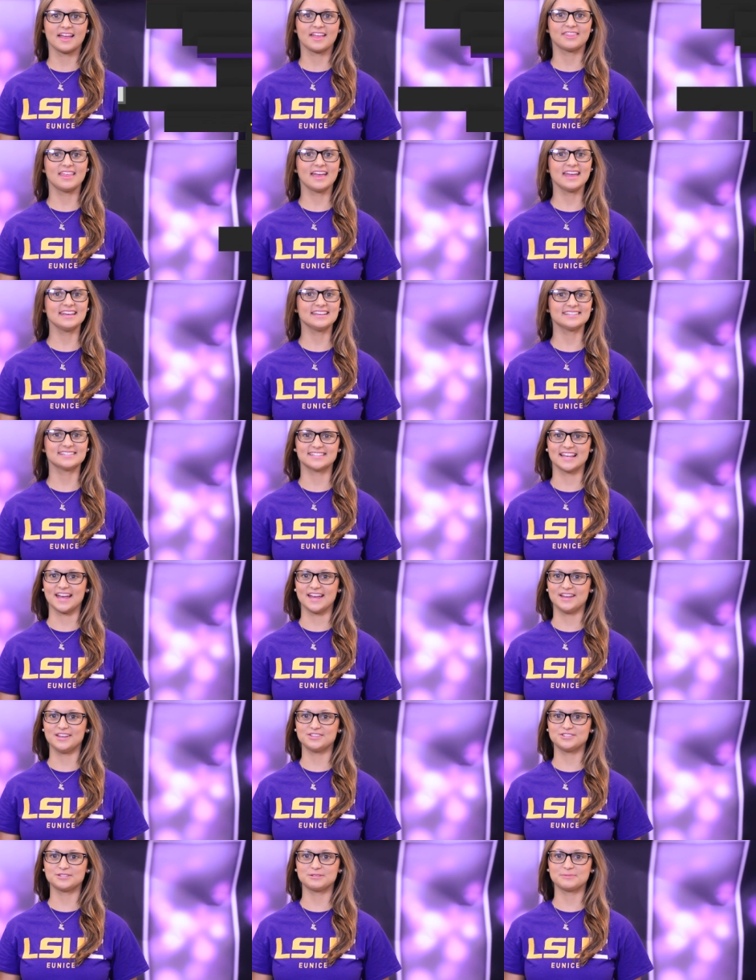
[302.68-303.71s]
Thanks,
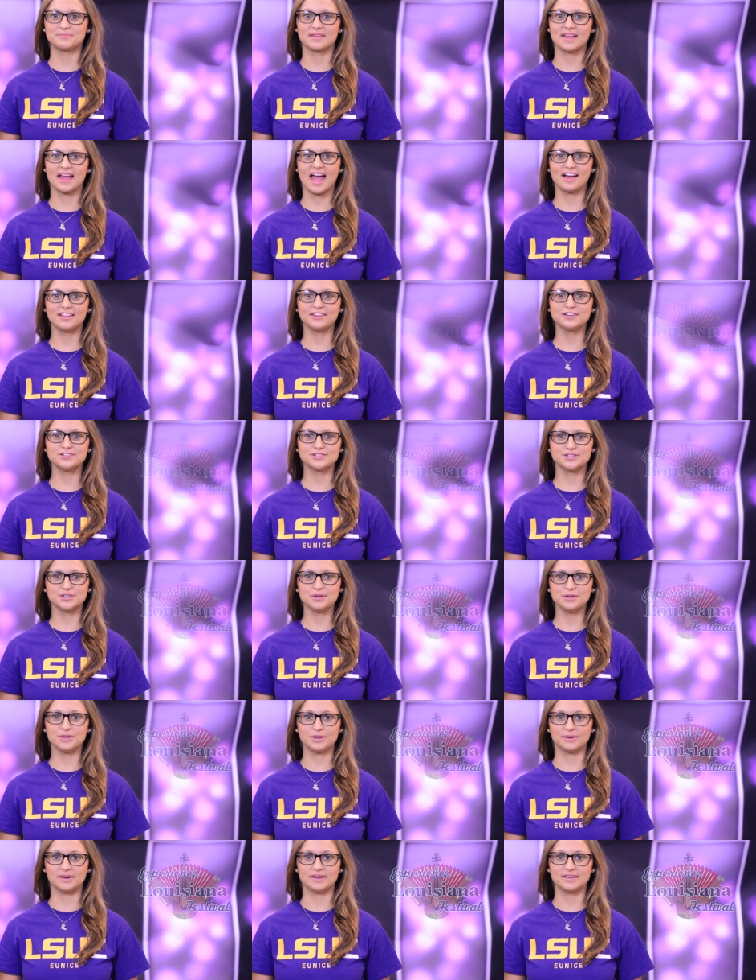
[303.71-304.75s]
Sage. LSU
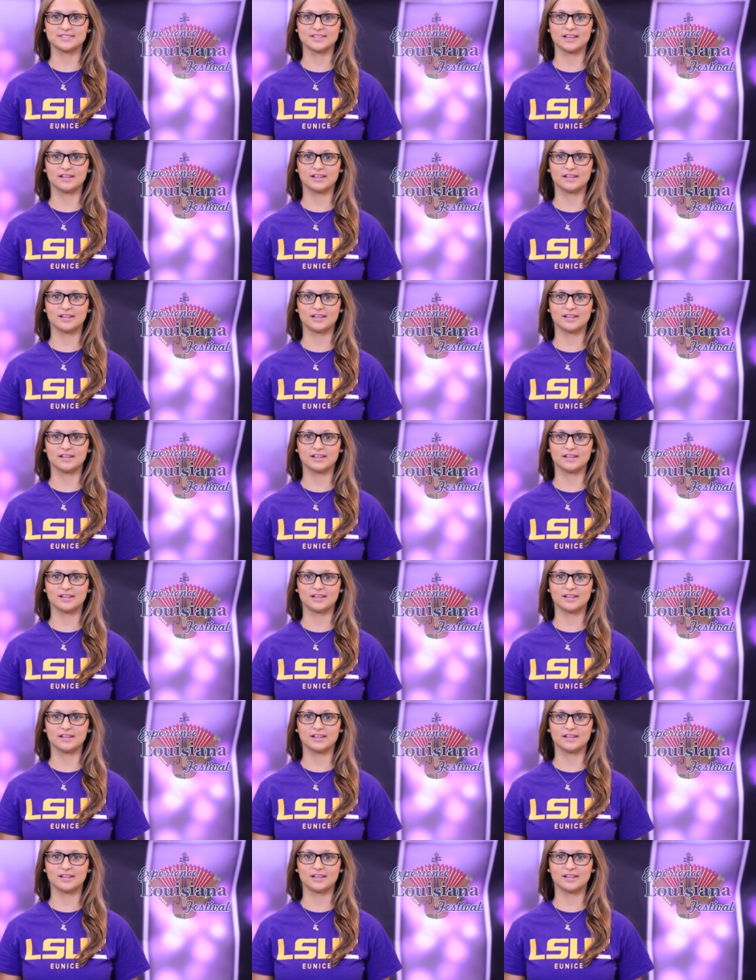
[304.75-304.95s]
Eunice,